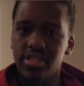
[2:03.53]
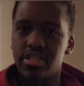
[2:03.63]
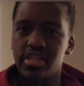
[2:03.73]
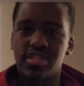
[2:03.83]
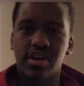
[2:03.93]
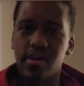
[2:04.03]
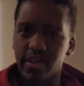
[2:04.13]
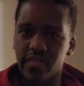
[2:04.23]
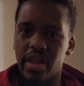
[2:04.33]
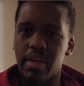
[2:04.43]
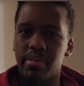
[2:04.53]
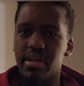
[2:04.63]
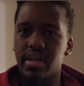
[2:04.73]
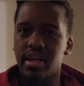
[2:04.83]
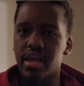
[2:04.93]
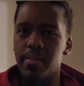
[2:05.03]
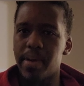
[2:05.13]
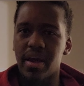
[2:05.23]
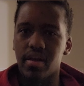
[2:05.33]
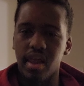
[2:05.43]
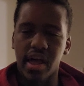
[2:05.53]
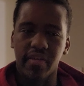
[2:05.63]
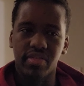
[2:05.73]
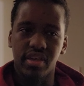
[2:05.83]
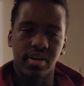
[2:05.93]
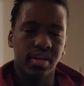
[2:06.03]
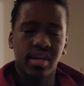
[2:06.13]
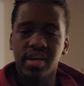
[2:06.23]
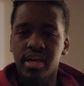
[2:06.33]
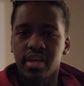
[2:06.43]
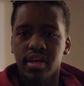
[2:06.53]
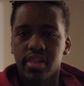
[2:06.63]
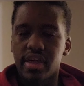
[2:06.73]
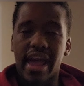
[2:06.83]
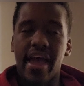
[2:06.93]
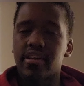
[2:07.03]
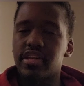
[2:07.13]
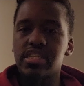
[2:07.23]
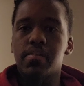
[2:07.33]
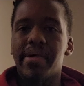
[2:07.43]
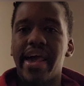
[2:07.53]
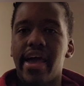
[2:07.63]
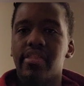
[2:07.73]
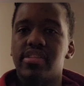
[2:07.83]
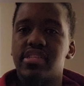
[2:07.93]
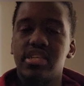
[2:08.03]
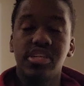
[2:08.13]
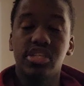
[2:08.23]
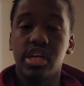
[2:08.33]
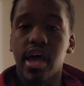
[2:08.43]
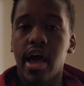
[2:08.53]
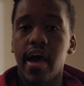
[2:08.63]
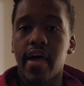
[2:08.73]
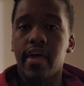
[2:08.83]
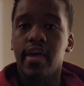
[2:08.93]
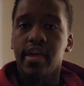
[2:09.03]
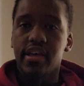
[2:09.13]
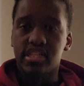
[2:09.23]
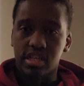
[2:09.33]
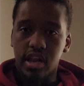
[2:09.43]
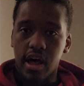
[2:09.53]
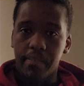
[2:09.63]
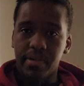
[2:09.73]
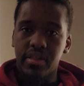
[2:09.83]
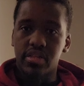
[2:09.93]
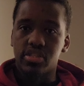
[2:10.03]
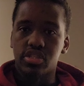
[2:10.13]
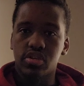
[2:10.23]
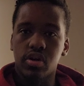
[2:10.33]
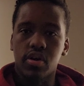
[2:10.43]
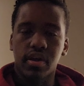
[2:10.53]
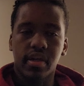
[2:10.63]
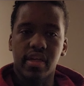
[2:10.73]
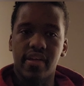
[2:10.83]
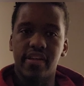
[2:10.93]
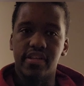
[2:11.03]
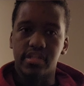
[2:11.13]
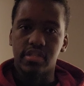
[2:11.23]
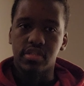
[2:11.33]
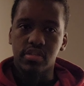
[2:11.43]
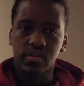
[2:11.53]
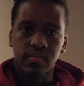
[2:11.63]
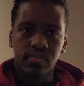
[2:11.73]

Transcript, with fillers: just so his family can get a better life. The the acting is bad, the CGI is sloppy, the shark is